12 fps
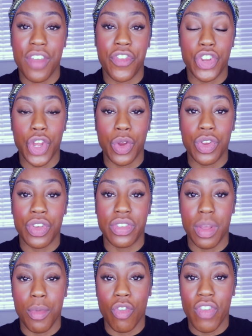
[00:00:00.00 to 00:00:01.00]
If you don't
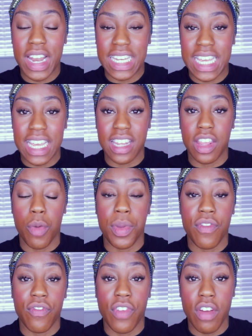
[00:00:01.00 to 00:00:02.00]
use them already, they'll
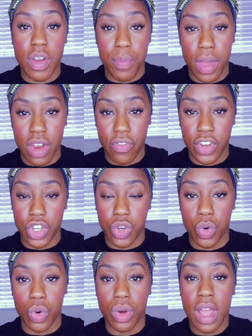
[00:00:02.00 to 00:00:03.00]
be very
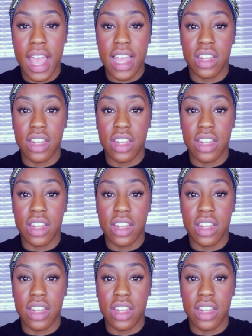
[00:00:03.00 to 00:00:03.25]
beneficial